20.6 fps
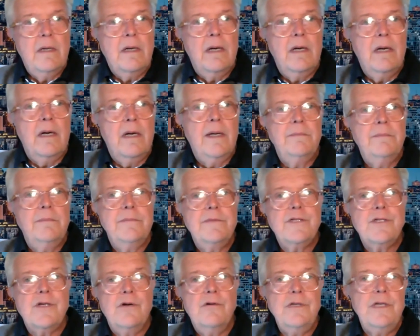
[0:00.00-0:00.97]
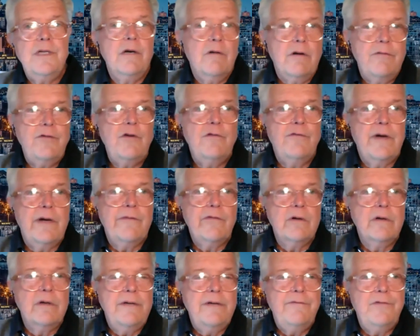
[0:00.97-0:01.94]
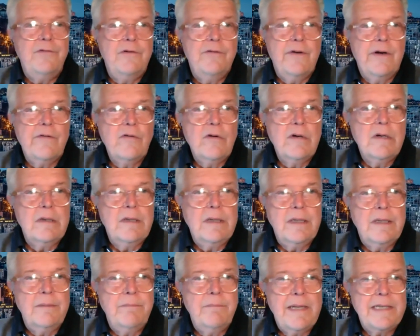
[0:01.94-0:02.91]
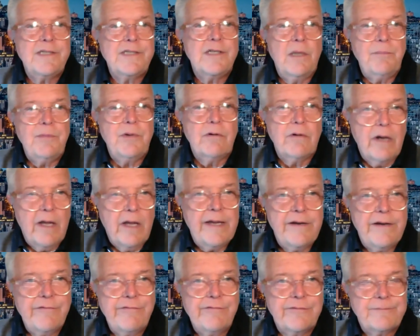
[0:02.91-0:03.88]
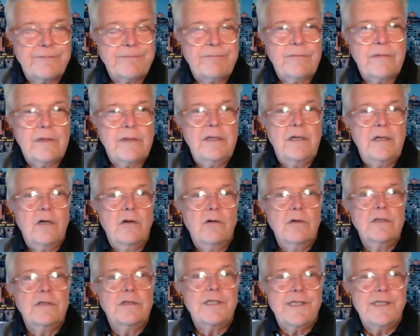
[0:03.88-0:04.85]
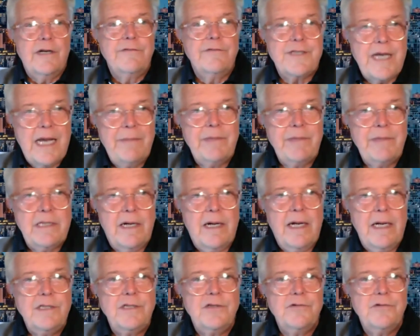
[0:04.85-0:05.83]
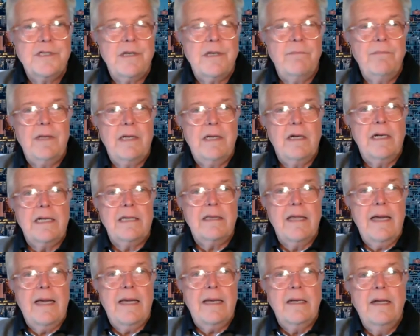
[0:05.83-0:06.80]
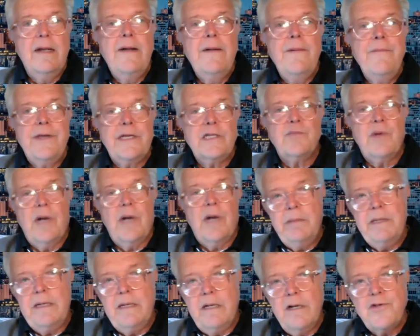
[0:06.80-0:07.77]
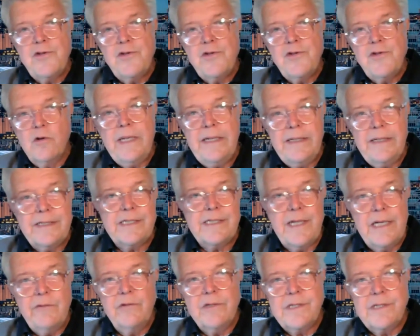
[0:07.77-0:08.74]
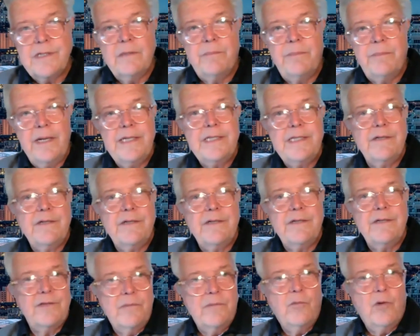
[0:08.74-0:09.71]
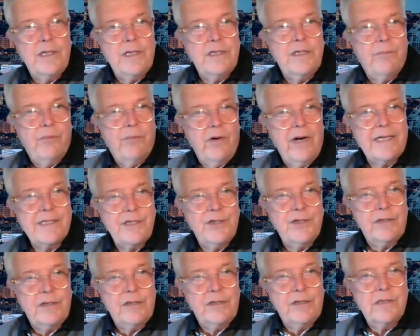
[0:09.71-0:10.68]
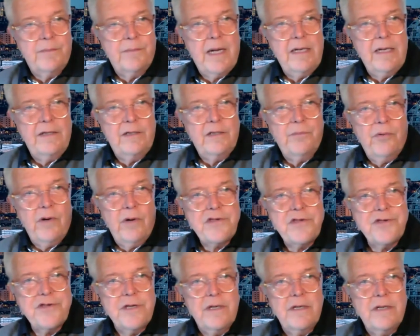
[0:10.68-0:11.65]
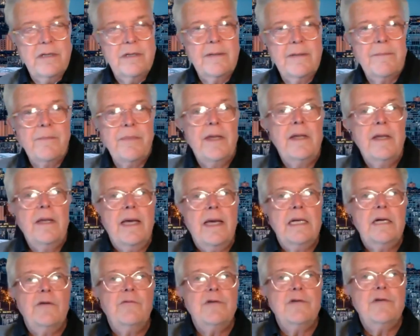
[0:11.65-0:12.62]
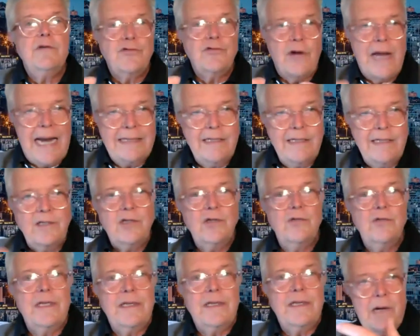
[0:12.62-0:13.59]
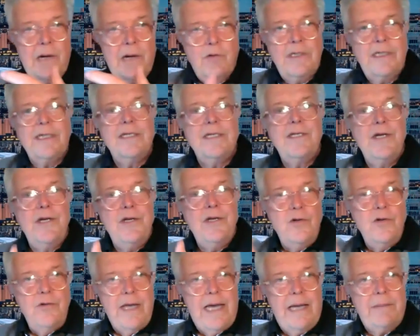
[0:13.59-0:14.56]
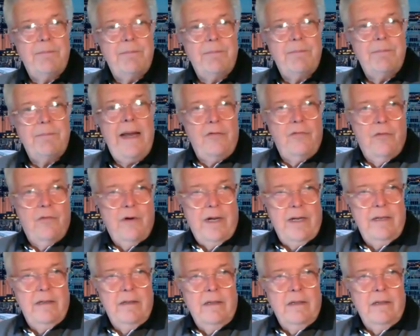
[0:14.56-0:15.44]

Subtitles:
So, if you've ever messed up your life, or self-sabotage or something like that, that's probably because your being state was in a place of somewhat depression, some kind of depression, and it was attracting to it that would continue that pathway.